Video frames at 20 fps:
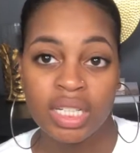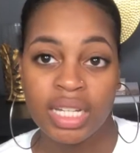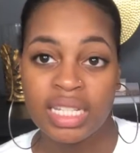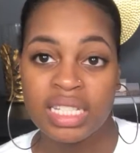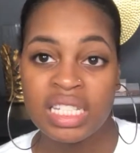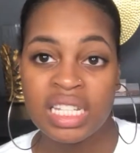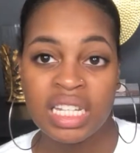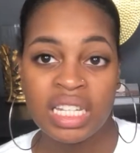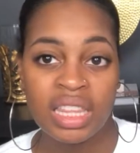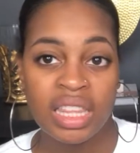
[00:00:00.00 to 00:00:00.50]

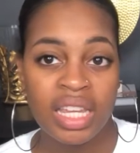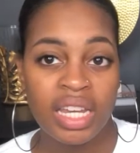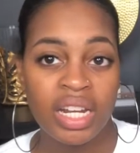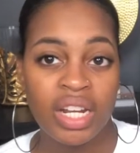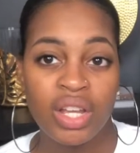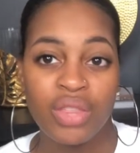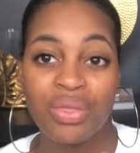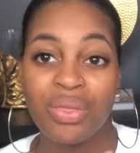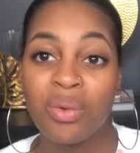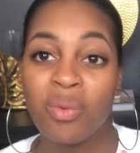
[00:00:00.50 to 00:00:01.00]
that's in there
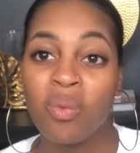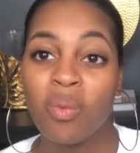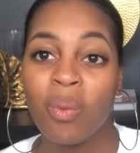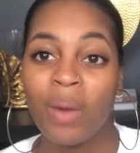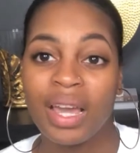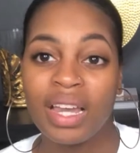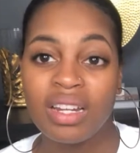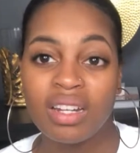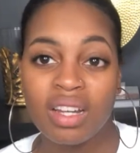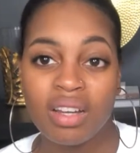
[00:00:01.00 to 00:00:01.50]
and the
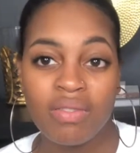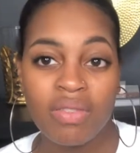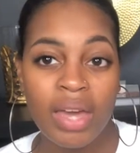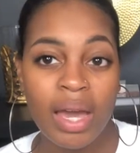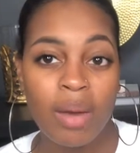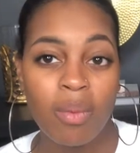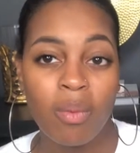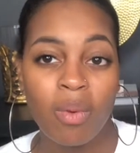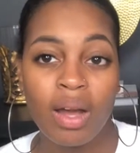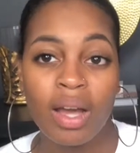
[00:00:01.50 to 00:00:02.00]
weight of
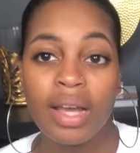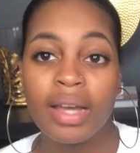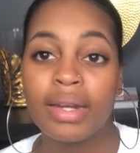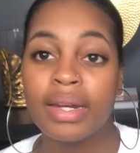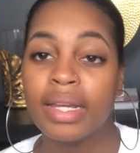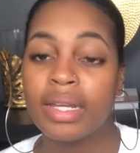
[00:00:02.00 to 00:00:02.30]
that wine,